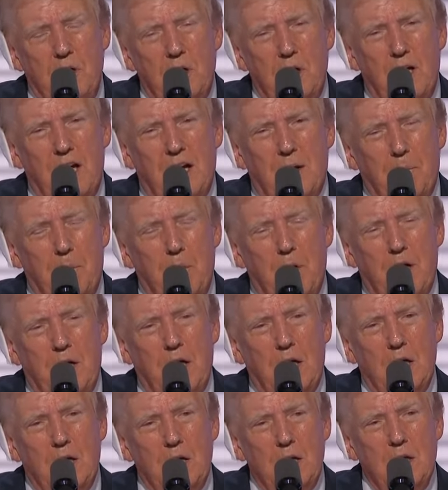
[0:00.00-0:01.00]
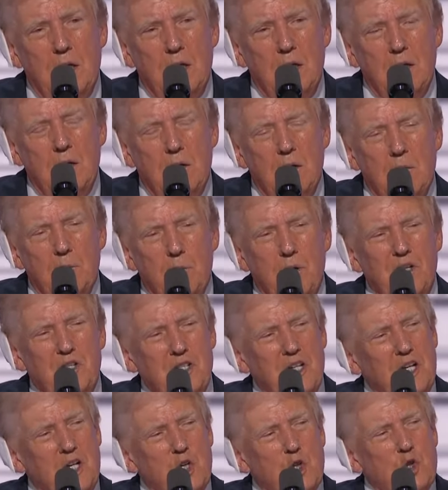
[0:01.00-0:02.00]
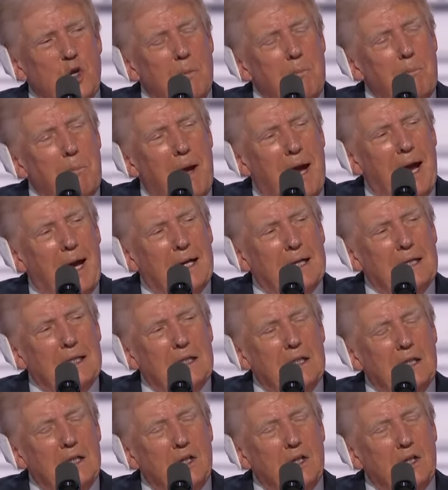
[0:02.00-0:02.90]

You got to bring President Trump back